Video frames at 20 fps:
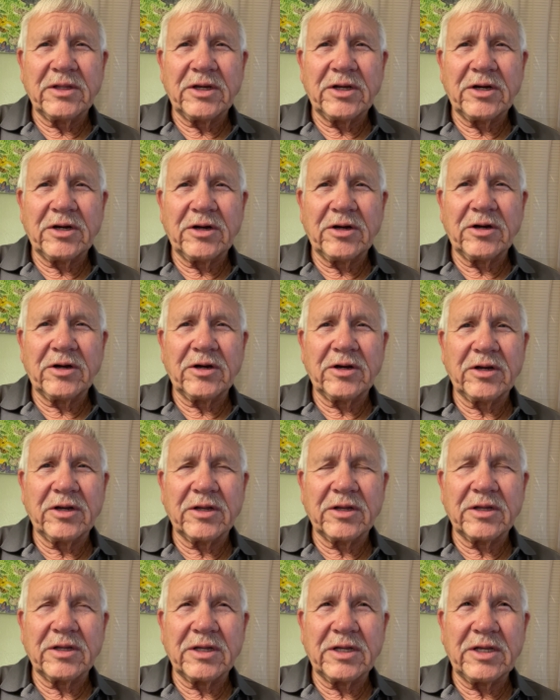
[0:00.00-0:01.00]

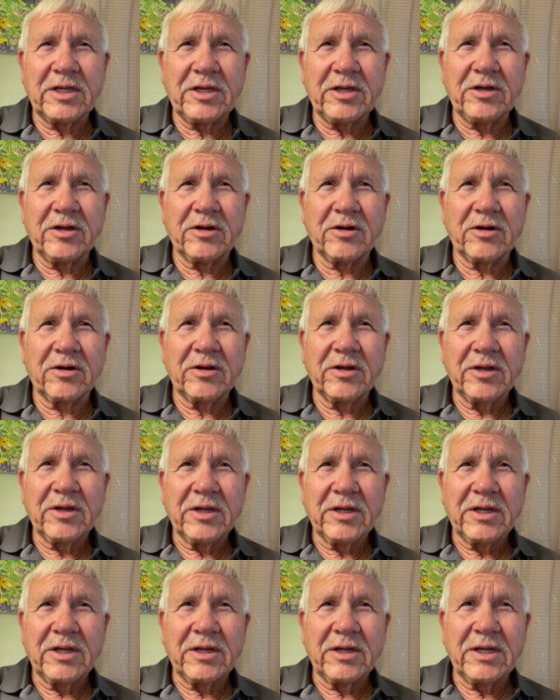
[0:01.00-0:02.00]
they're here.
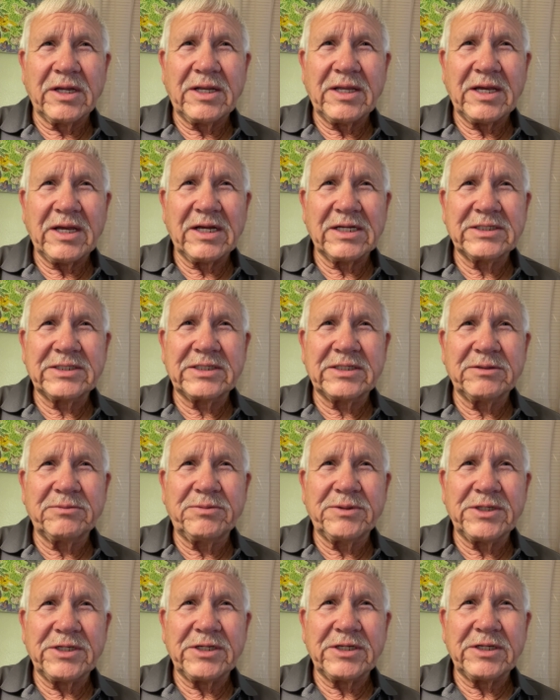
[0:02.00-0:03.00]
It has
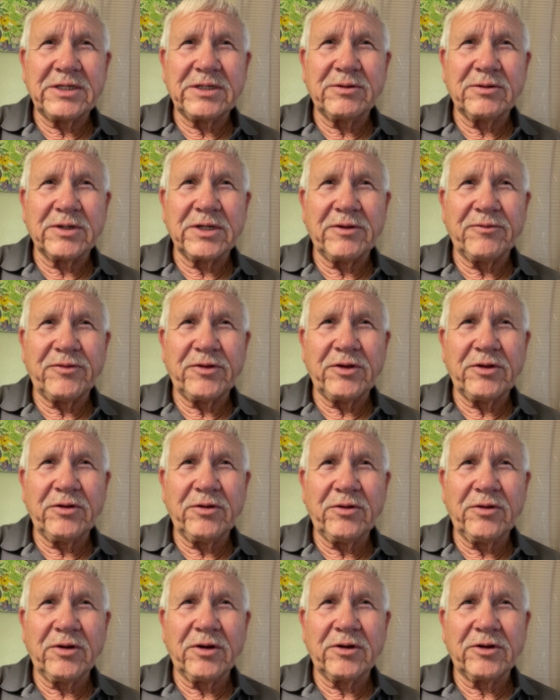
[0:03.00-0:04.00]
to be, if
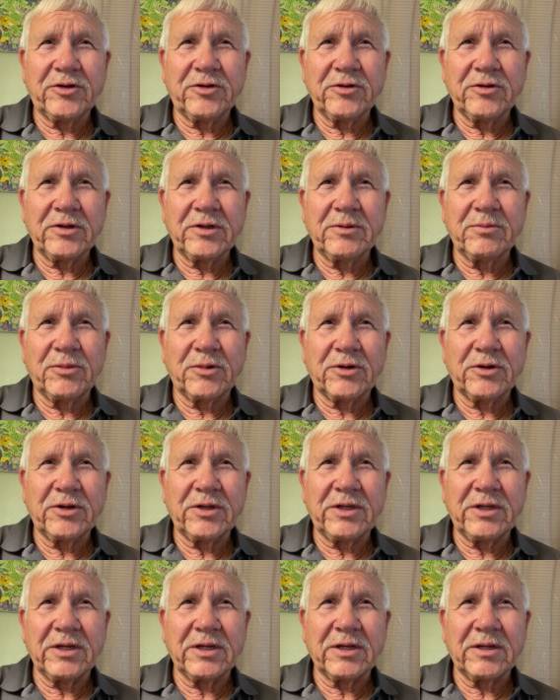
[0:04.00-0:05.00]
you are truly
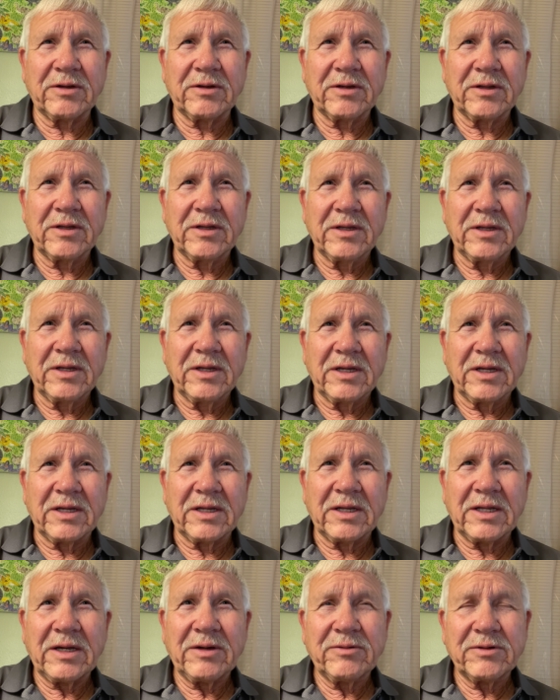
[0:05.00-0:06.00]
born again,
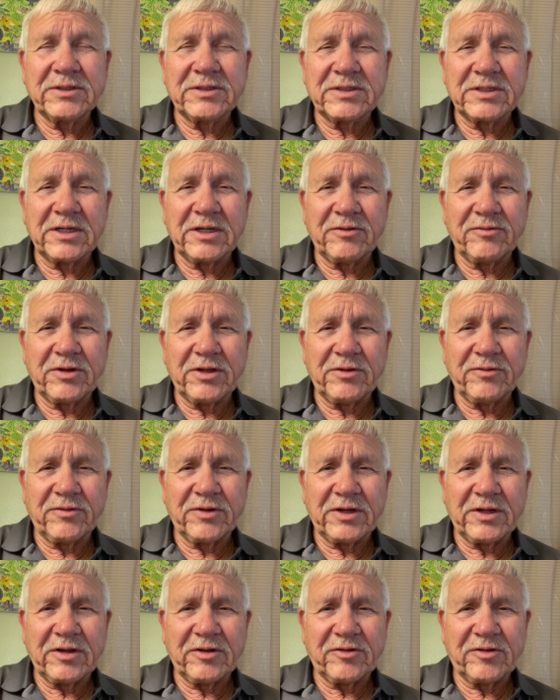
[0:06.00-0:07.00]
and I was saved
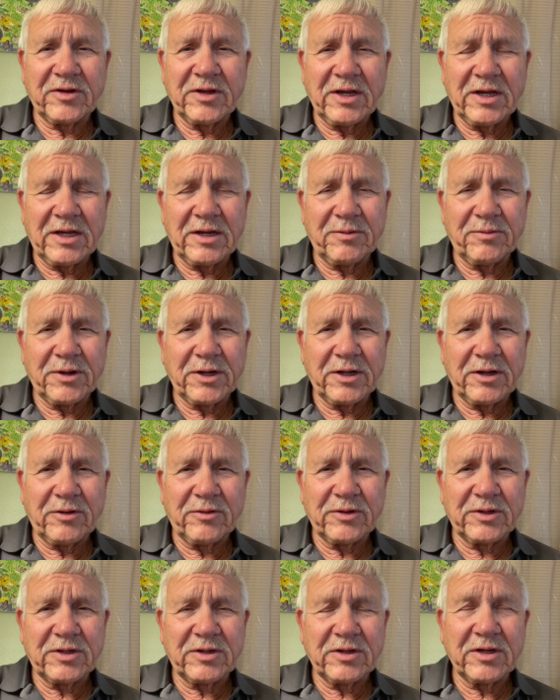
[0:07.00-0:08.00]
even as nine, but
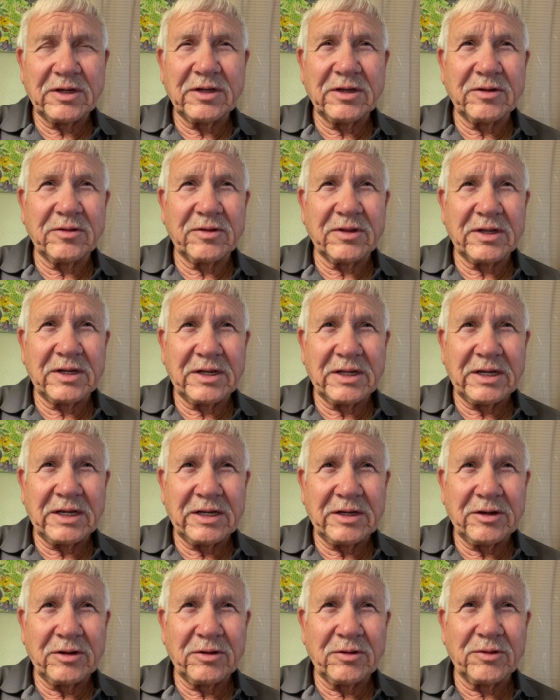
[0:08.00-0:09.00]
I will tell you that
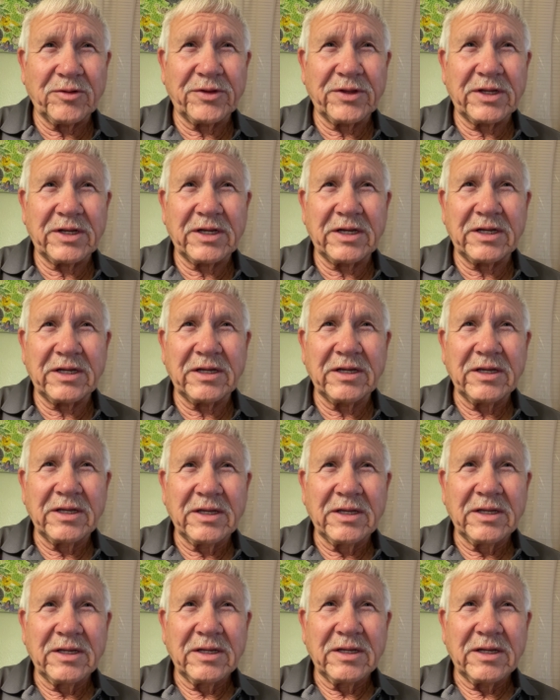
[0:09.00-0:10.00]
I know that I